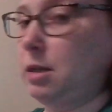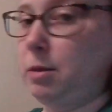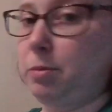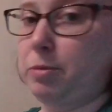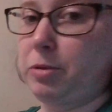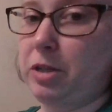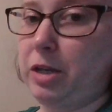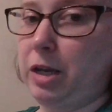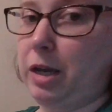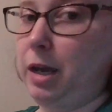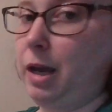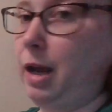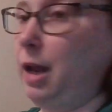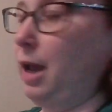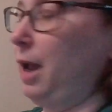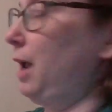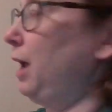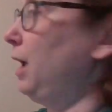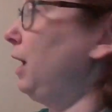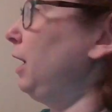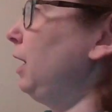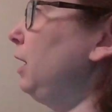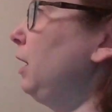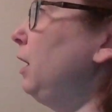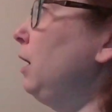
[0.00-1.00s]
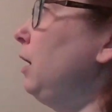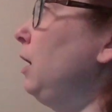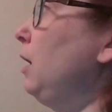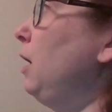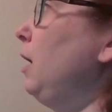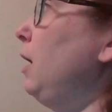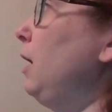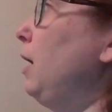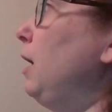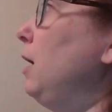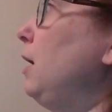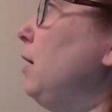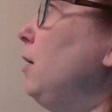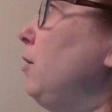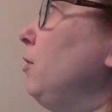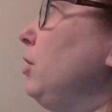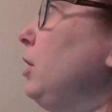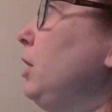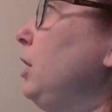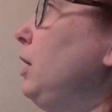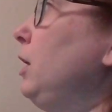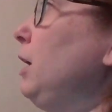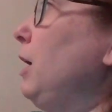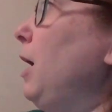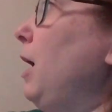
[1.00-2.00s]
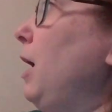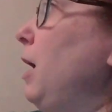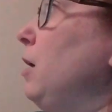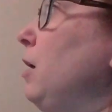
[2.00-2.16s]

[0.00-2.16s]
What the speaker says: subset A. Everything